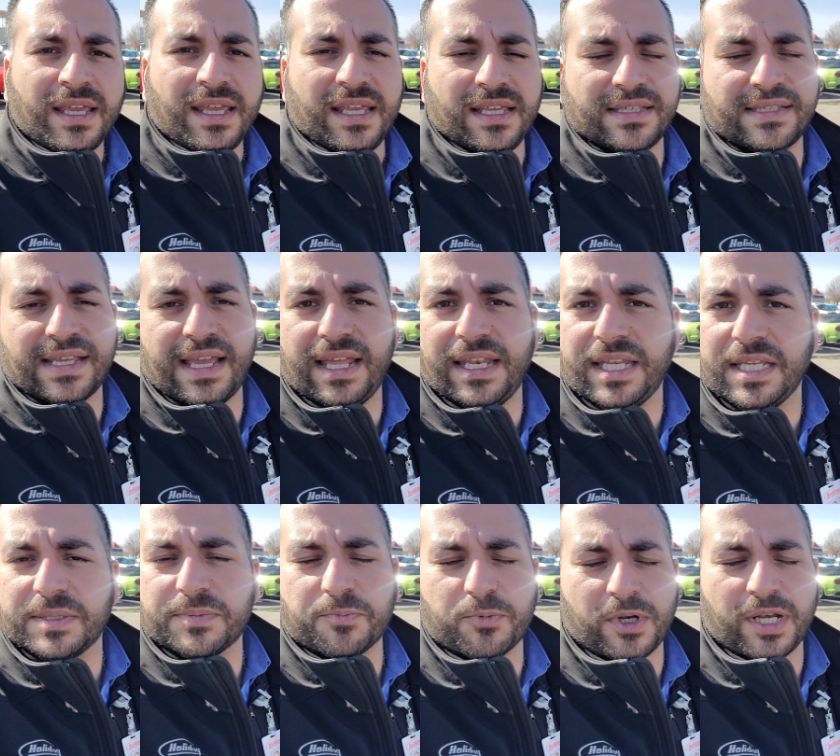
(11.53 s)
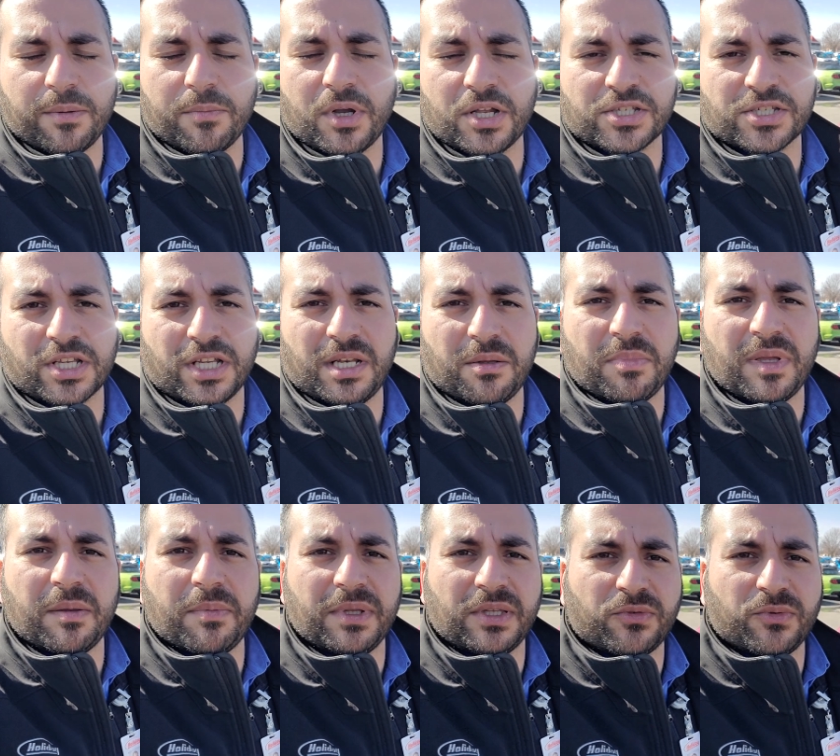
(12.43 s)
he said he's pretty much going to
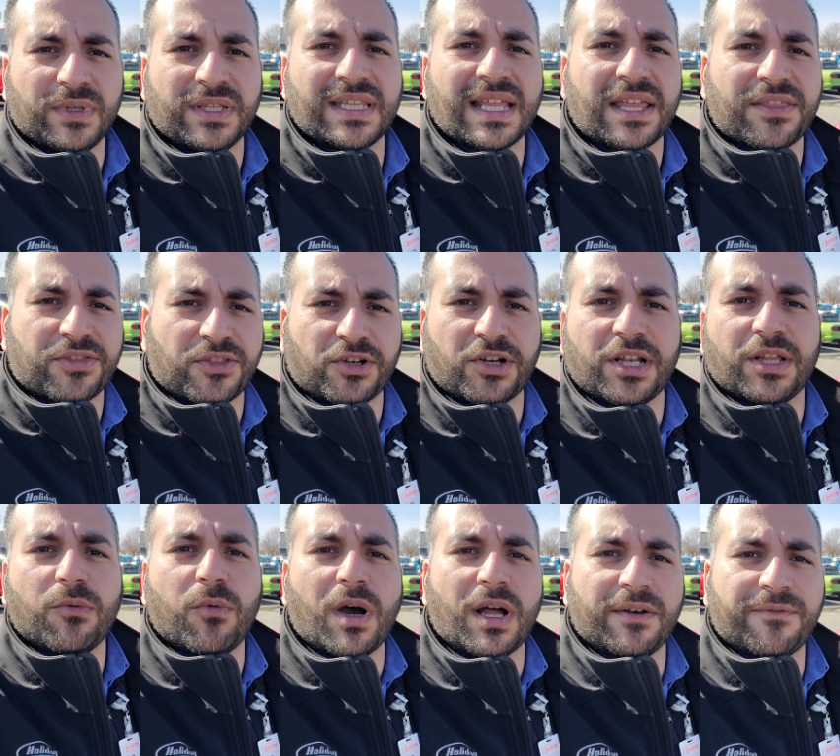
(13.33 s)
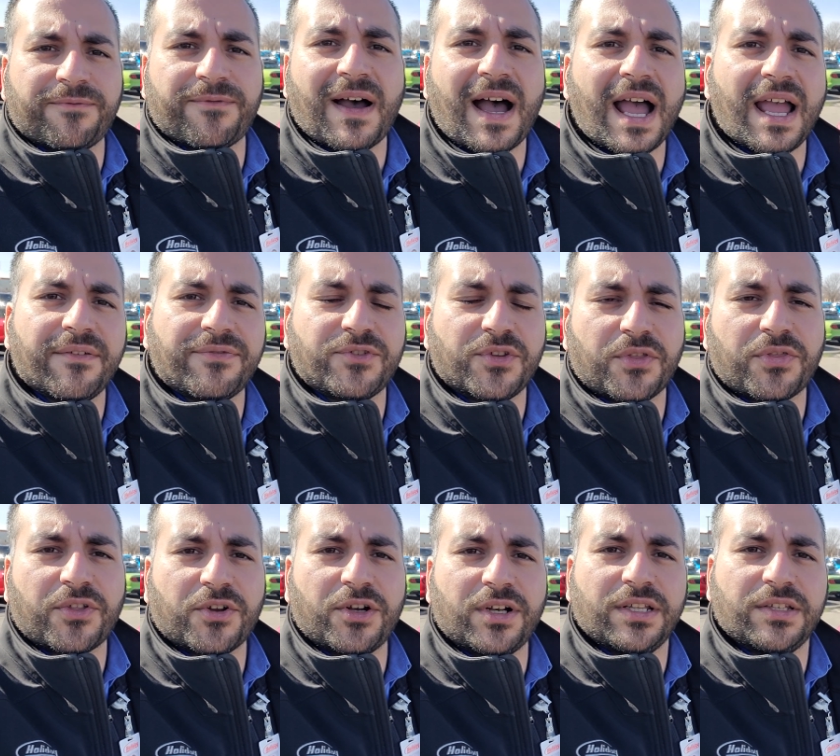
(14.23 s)
be between that 31.5 to
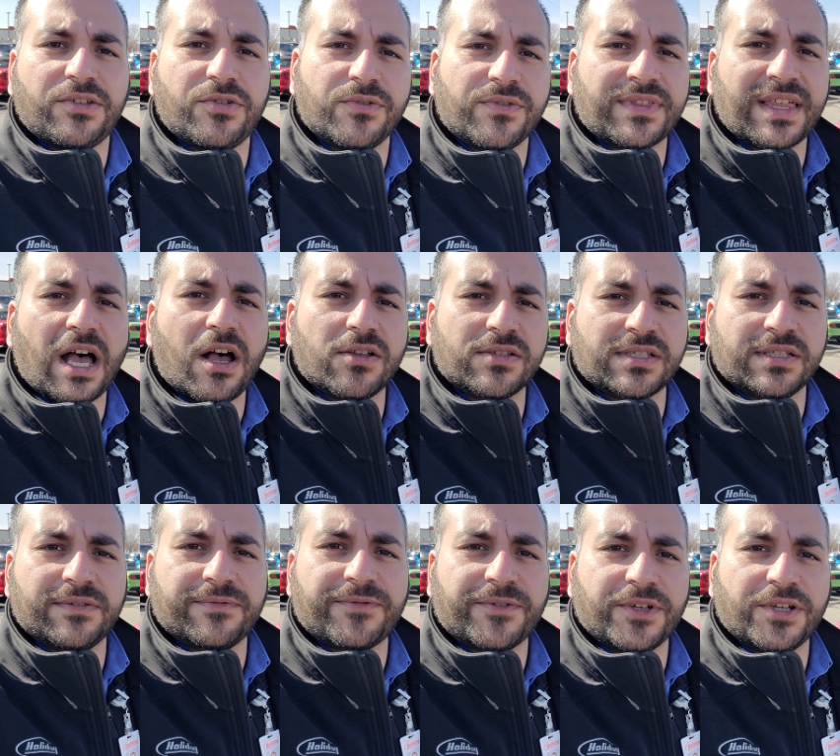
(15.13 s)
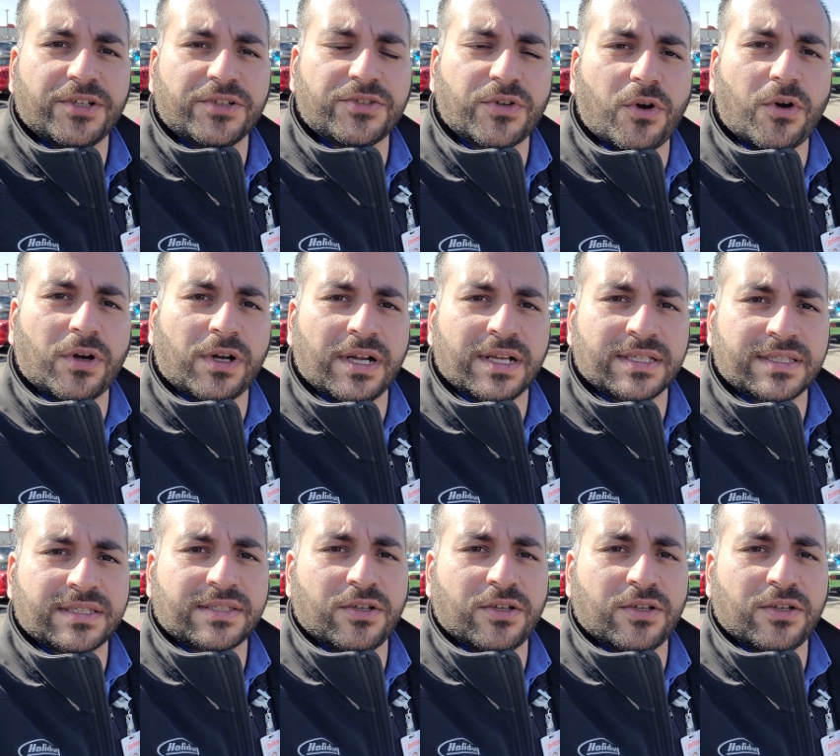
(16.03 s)
32,000 for your Taurus.